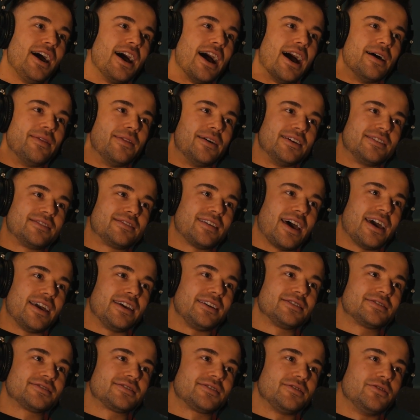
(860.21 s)
And then it
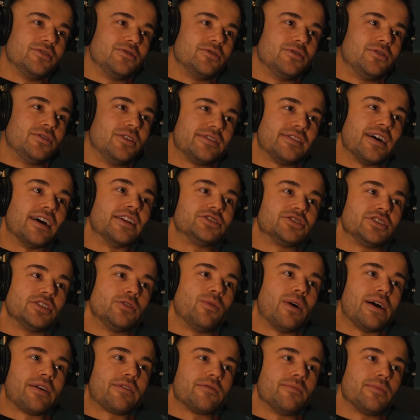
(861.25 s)
takes your attention
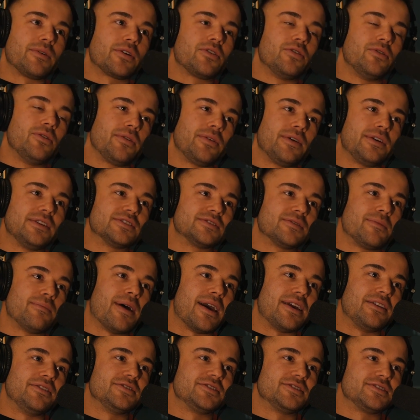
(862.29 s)
away from the core things that
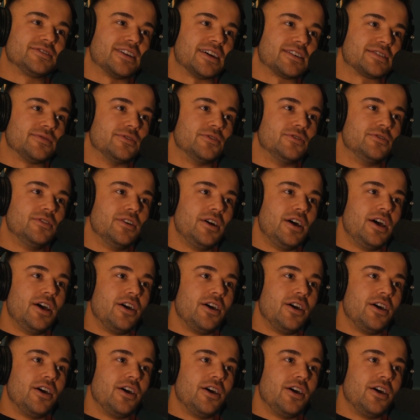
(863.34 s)
made you successful.